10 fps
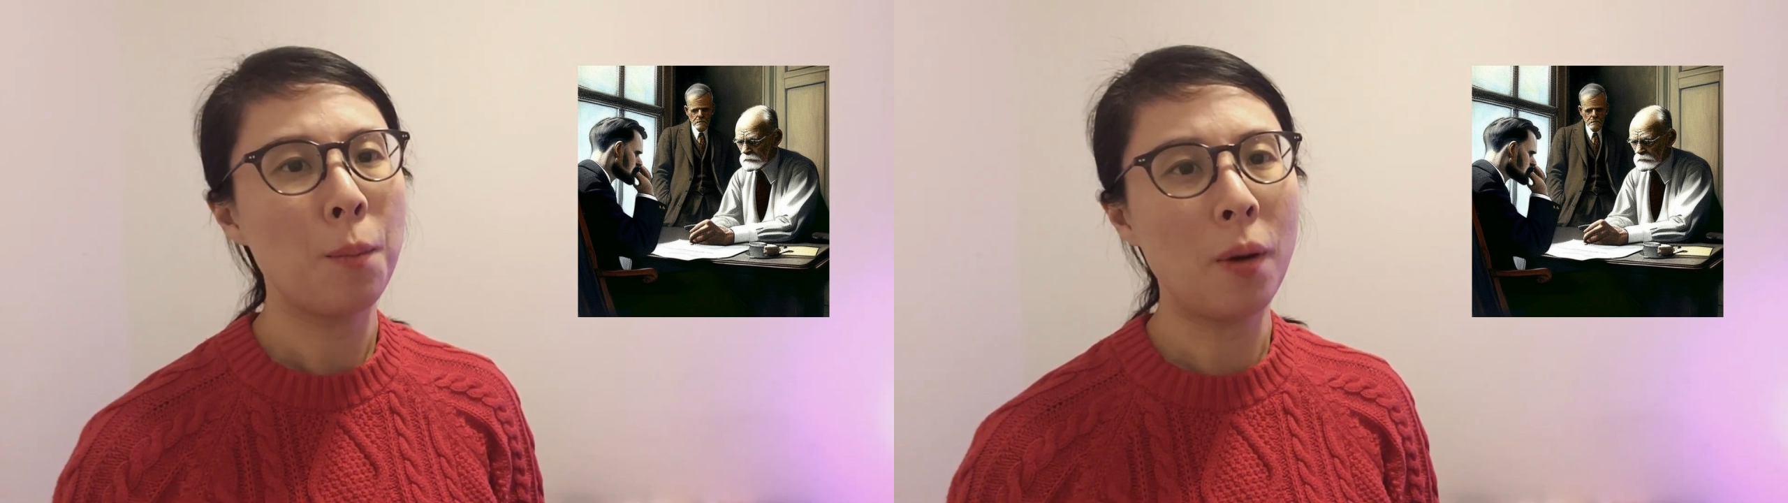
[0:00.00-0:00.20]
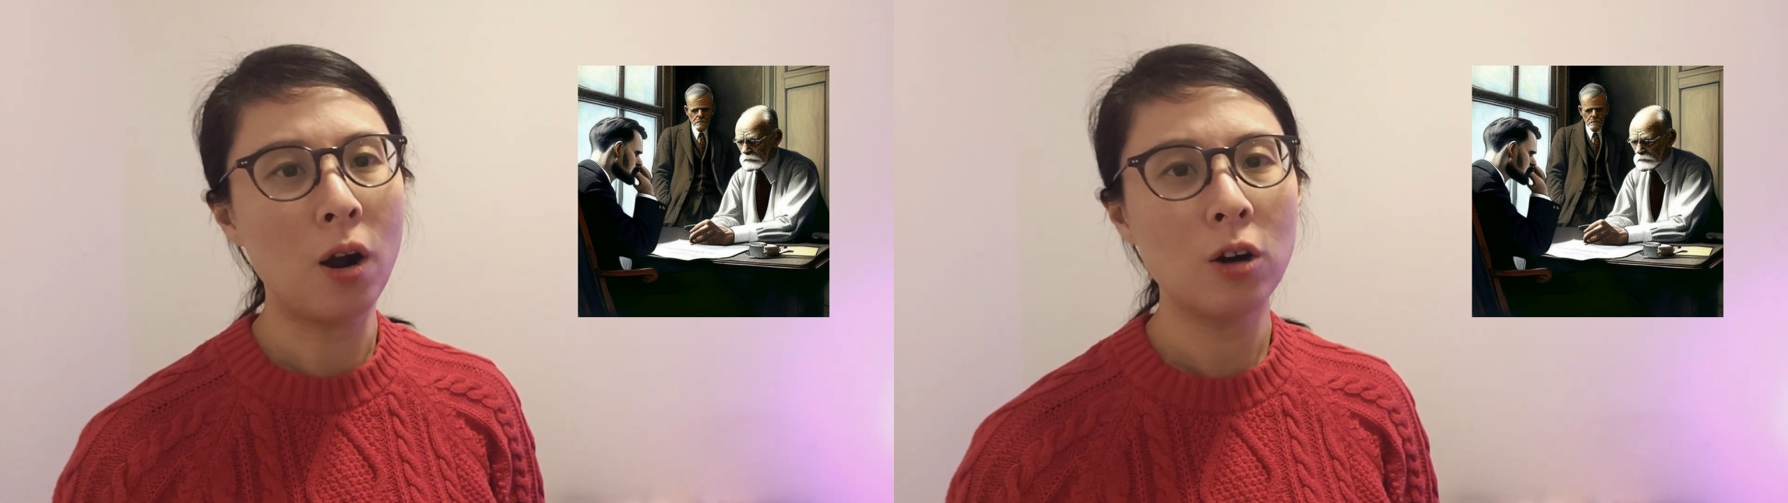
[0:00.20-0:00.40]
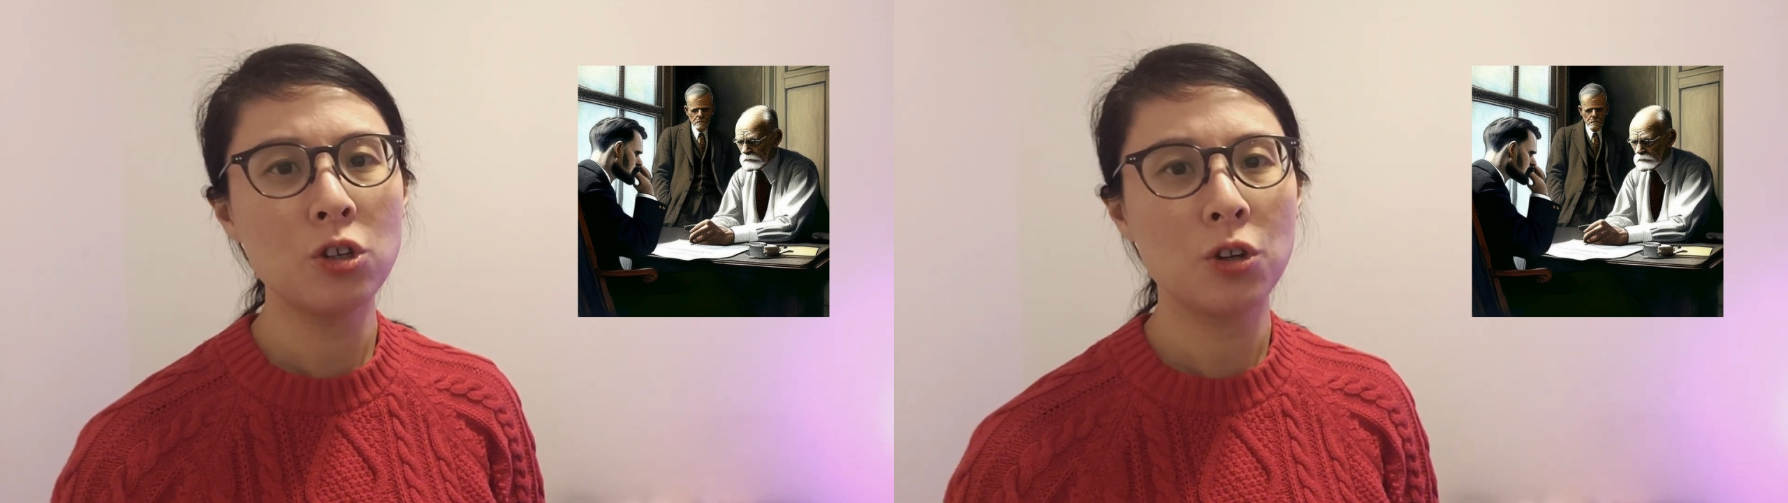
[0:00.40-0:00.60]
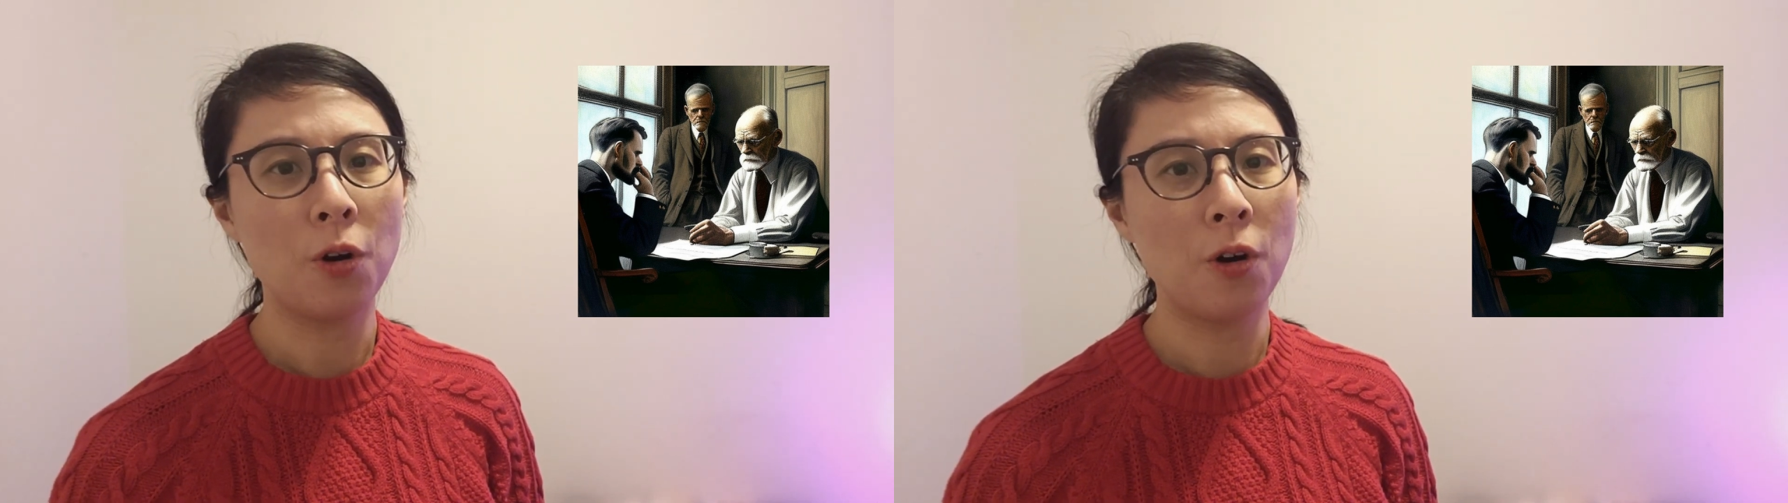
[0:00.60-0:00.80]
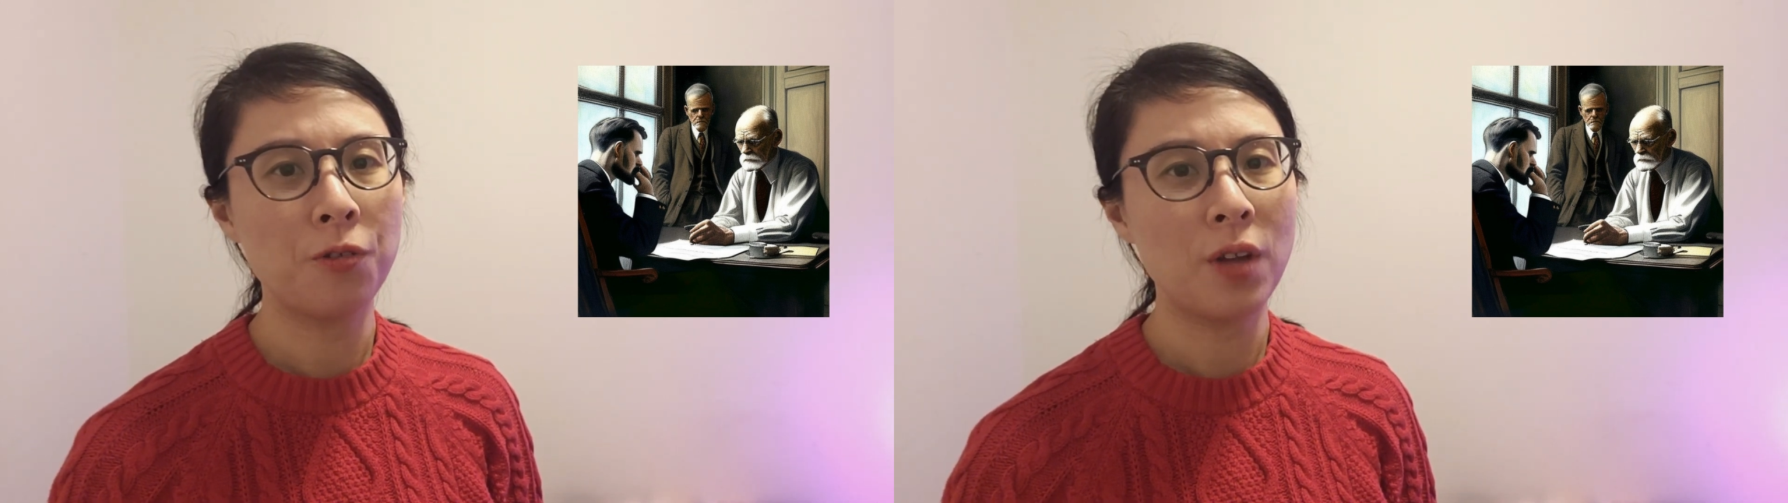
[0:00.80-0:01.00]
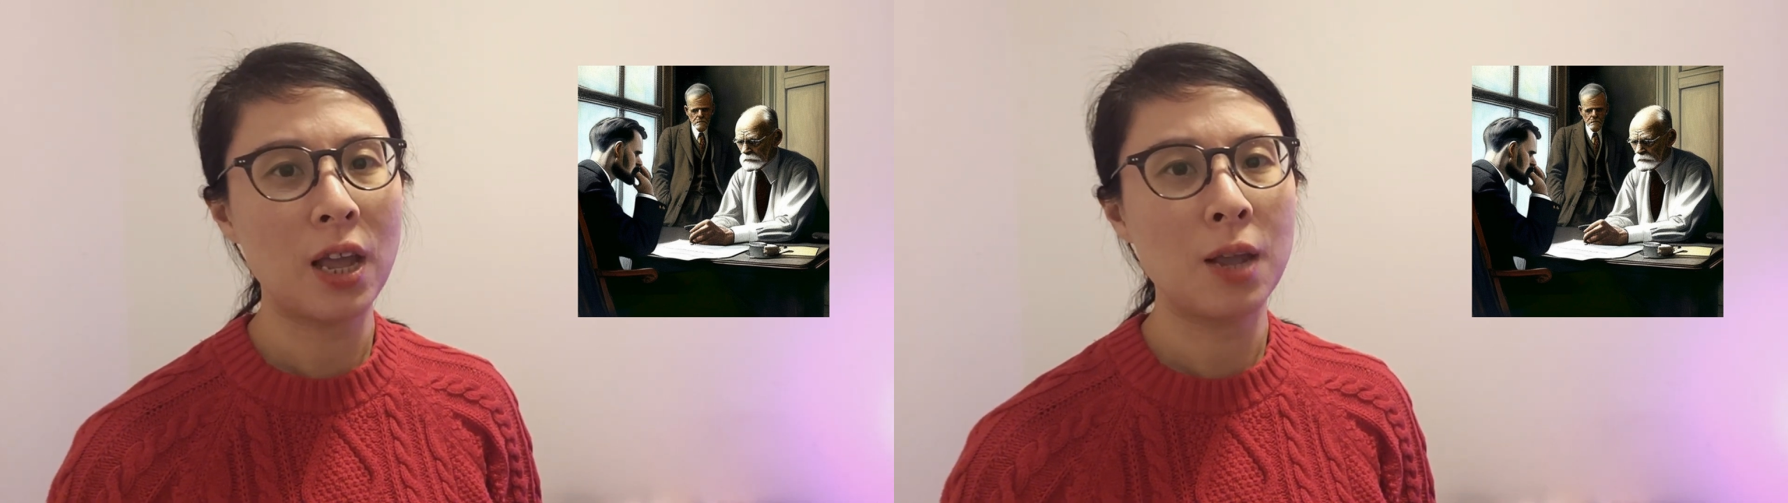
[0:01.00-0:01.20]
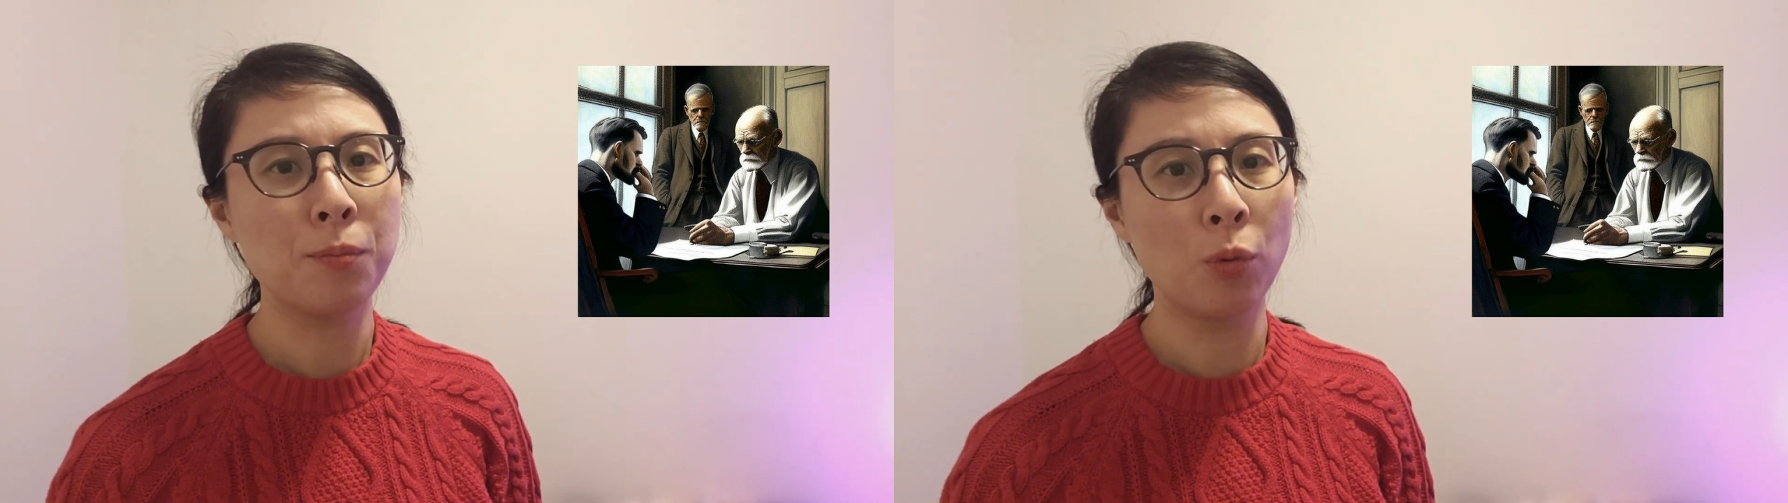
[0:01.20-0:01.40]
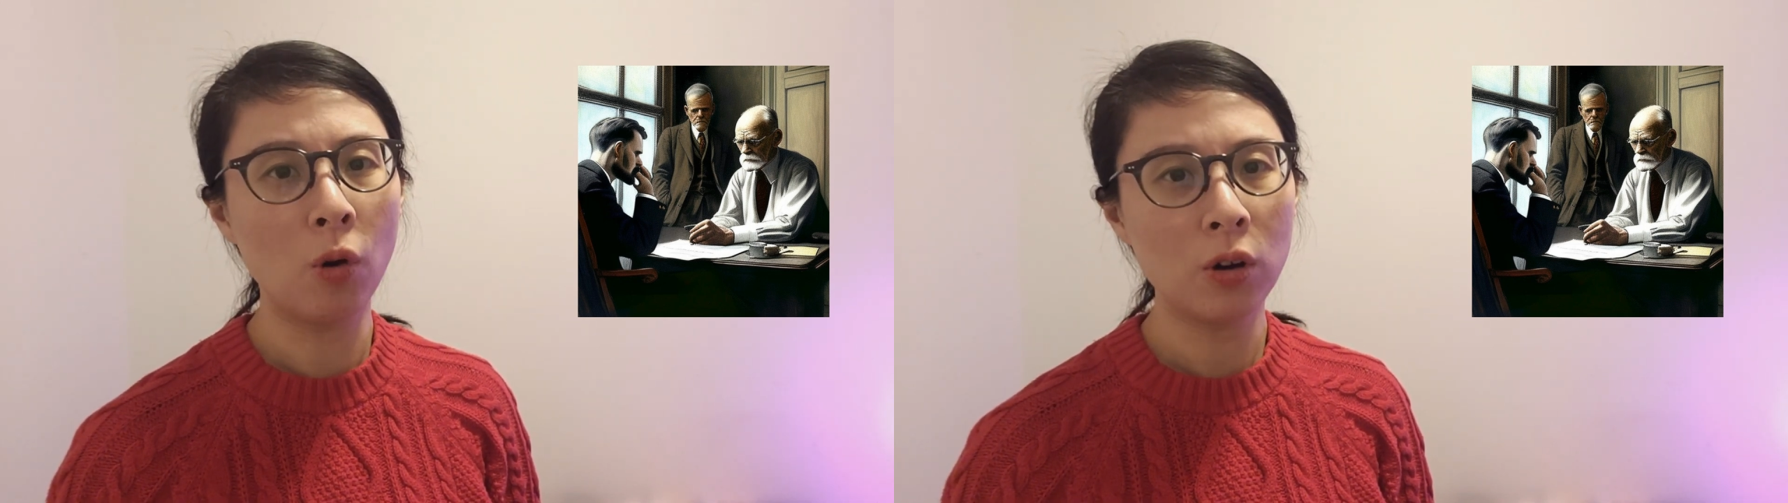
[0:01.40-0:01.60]
part of a
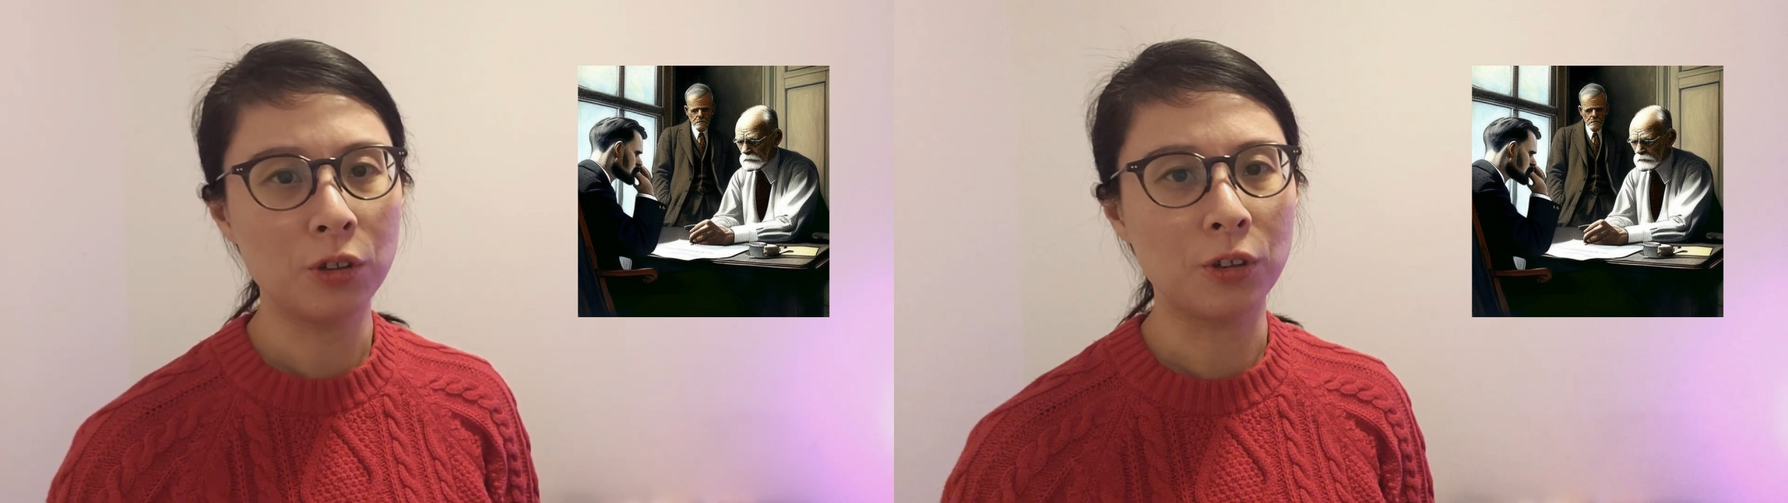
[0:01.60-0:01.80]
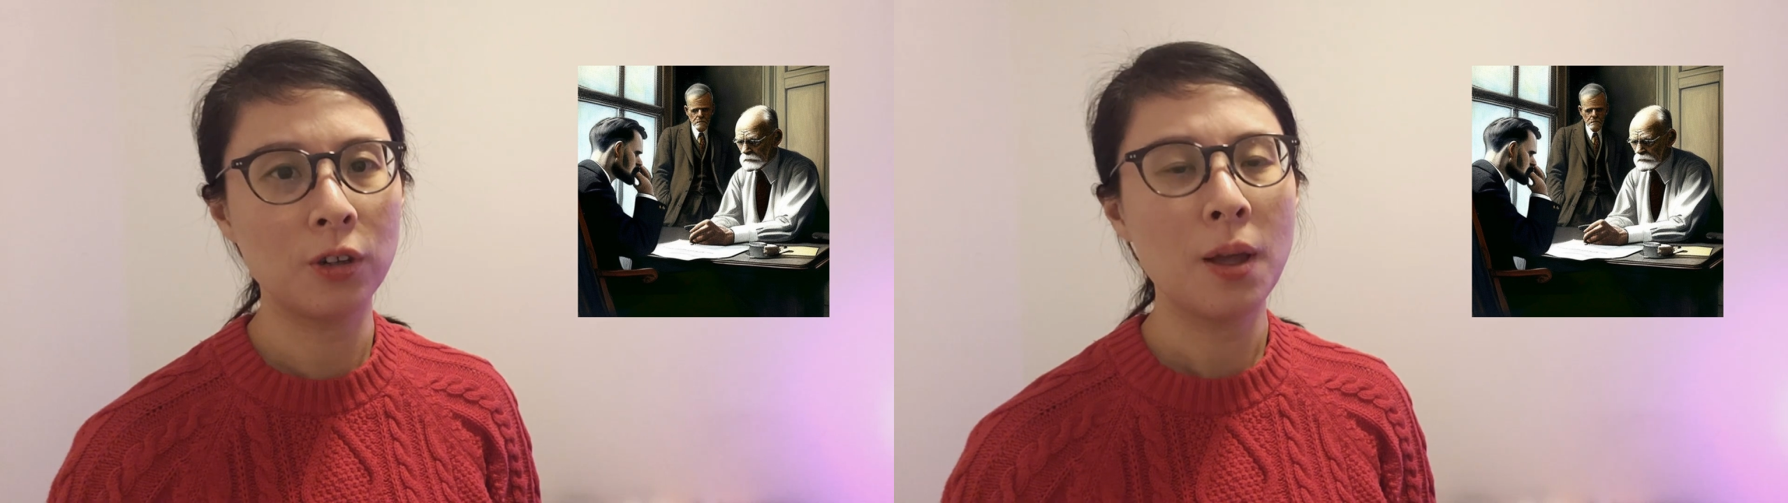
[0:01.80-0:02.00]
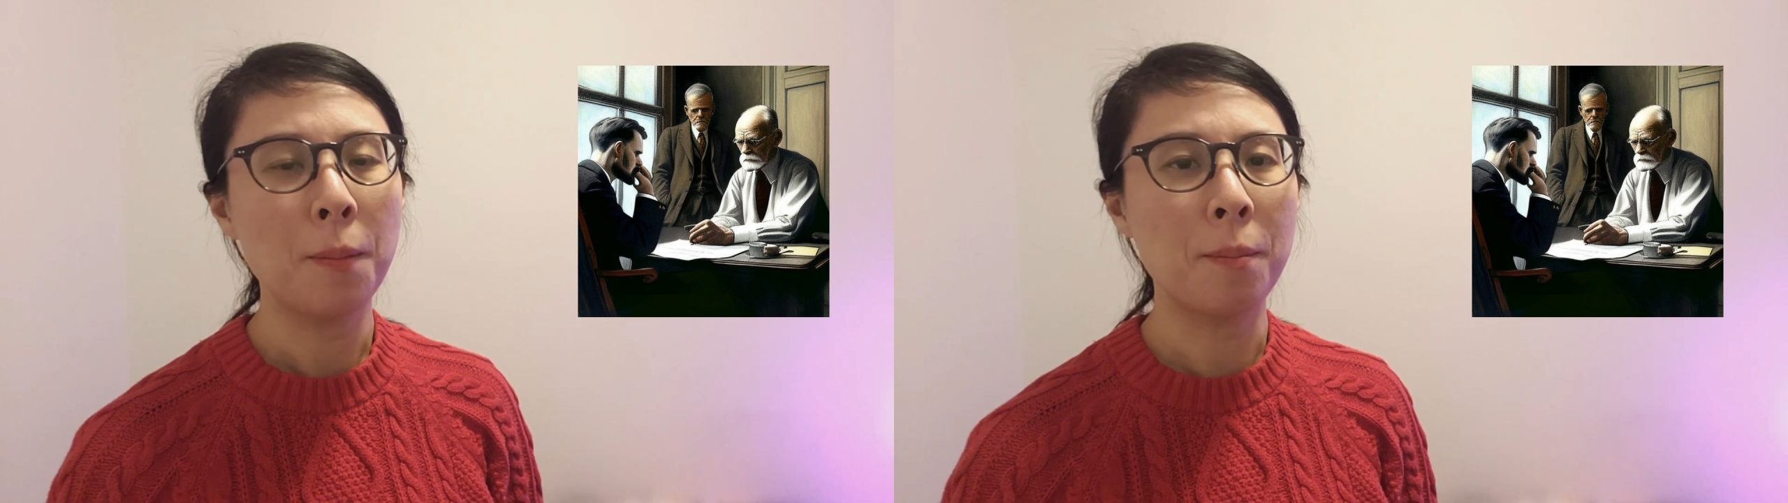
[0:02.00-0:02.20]
broader